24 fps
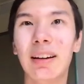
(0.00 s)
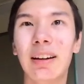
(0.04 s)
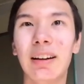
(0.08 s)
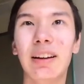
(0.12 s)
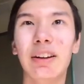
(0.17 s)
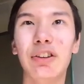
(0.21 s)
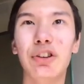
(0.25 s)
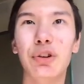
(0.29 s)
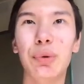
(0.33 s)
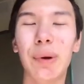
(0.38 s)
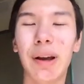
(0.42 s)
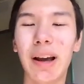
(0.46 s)

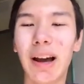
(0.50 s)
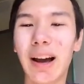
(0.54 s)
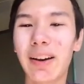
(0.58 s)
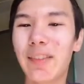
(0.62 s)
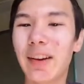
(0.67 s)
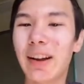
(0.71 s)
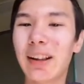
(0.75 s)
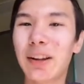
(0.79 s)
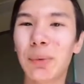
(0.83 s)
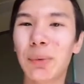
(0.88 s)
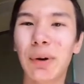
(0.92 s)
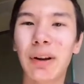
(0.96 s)
Do we have
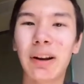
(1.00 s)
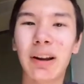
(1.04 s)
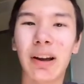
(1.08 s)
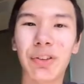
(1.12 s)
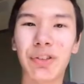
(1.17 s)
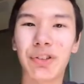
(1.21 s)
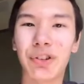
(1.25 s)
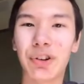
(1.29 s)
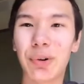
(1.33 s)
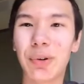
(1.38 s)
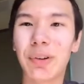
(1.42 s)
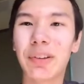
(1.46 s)
anyone
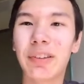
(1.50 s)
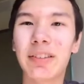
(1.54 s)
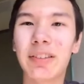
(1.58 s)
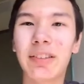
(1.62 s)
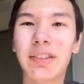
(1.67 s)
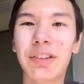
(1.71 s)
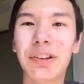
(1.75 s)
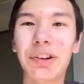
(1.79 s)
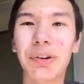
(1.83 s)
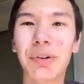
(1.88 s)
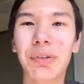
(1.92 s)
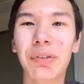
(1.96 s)
else who is
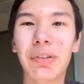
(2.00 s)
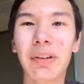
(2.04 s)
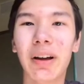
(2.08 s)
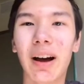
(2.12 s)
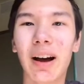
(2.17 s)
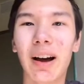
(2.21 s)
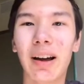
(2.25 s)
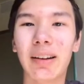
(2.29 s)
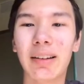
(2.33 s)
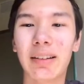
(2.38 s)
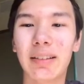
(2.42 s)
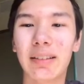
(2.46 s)
still
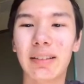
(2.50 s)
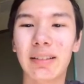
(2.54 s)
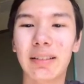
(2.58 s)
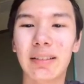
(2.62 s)
not